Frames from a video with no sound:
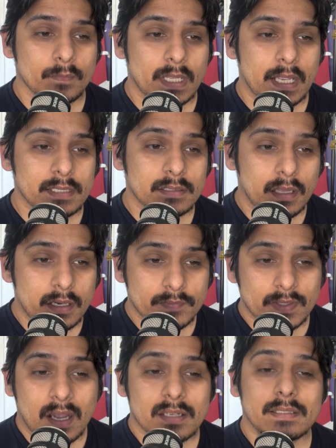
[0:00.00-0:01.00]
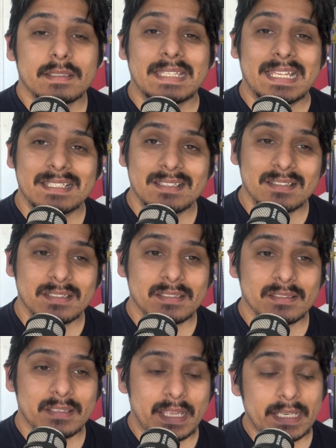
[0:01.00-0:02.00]
has a lot of toxic
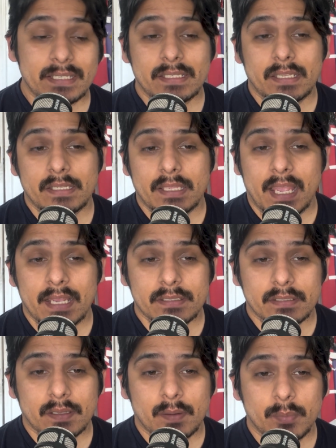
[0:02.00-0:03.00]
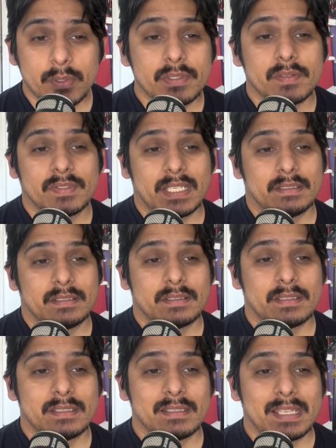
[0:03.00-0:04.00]
tendencies and has abusive
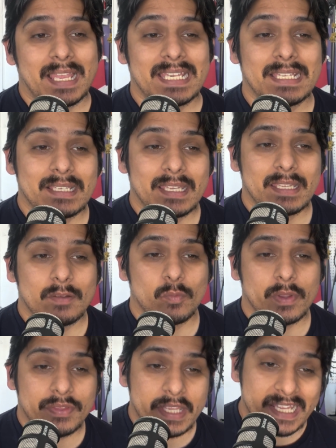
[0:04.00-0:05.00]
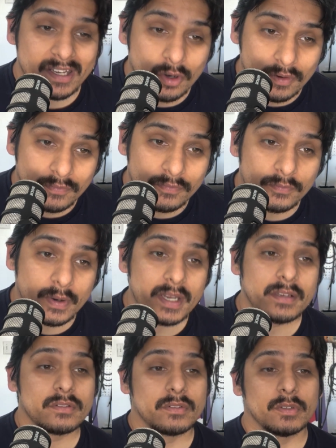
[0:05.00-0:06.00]
tendencies. And within our
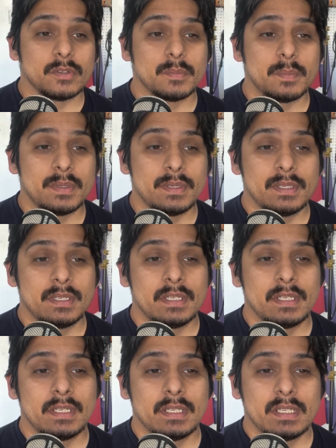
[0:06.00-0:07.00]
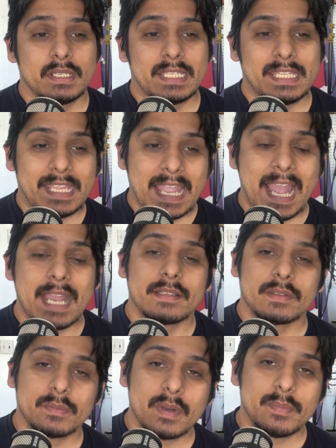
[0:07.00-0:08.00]
friend group, he
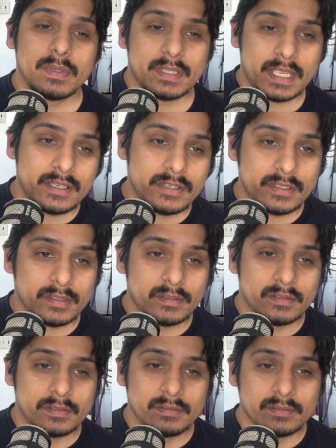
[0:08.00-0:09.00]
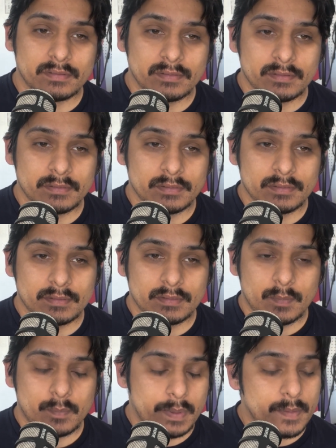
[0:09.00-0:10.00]
has a reputation.
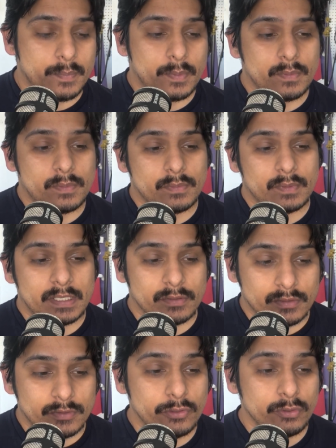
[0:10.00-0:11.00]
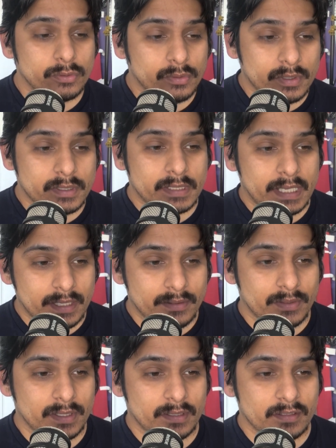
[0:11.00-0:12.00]
He'll do or say
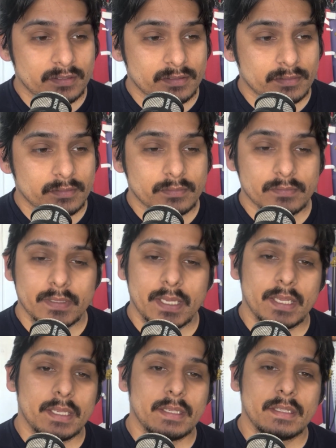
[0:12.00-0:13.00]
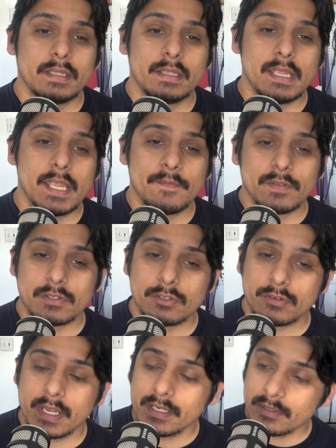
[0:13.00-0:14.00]
things that if a
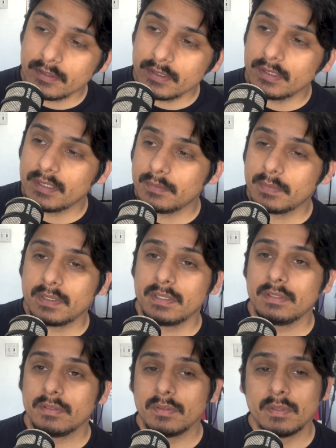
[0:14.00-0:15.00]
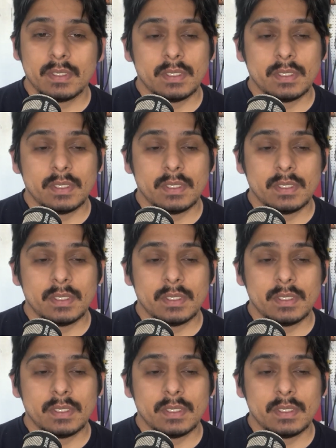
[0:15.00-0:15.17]
stranger did them to you,